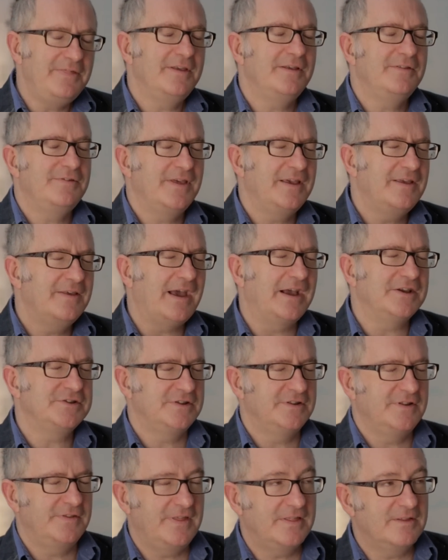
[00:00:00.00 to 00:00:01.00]
the thing
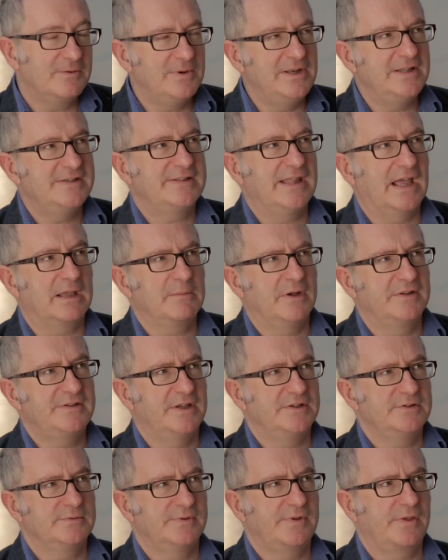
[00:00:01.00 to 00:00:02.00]
that really snagged my
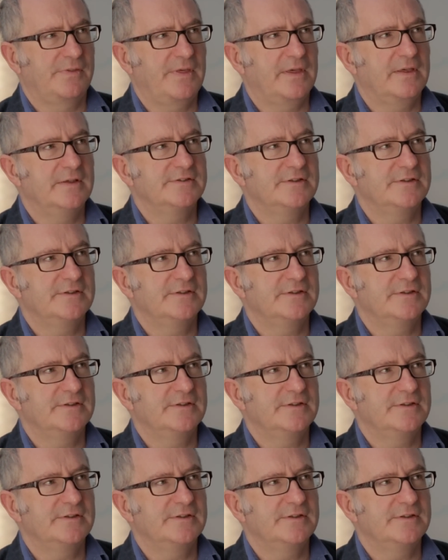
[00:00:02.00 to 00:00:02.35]
attention was the thing